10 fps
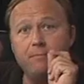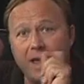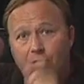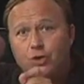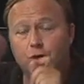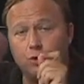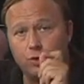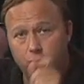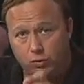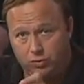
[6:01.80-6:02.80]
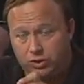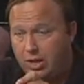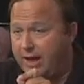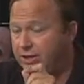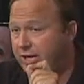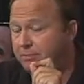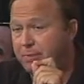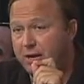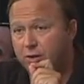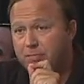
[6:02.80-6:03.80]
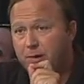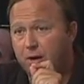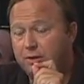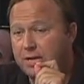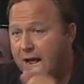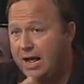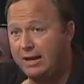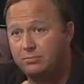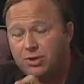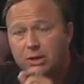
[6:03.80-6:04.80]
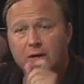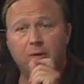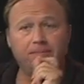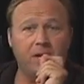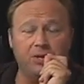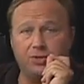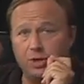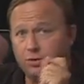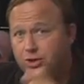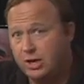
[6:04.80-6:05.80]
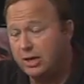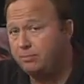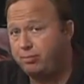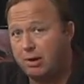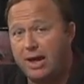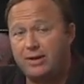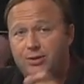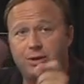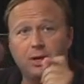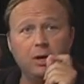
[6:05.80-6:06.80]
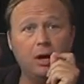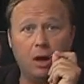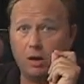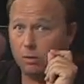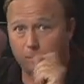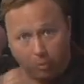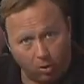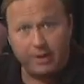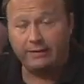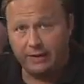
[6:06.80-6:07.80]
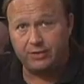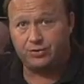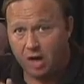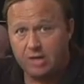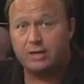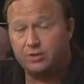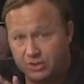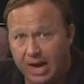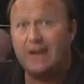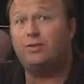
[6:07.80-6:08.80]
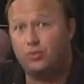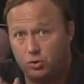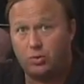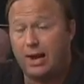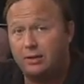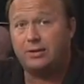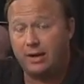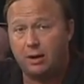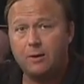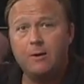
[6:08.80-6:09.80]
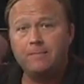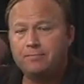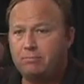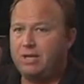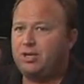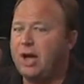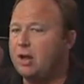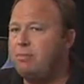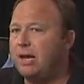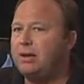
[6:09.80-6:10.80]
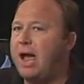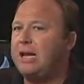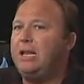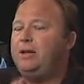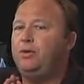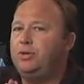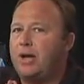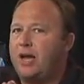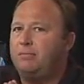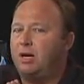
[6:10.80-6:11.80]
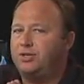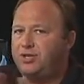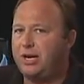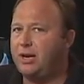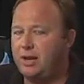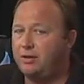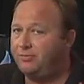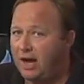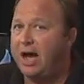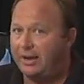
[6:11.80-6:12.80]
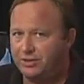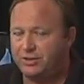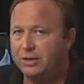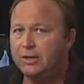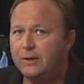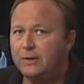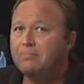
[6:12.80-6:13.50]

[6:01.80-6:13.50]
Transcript: Major news like St. Petersburg Times, Associated Press are reporting this, talking to scientists who are out there, but it's not a big nightly news item on CNN and Fox.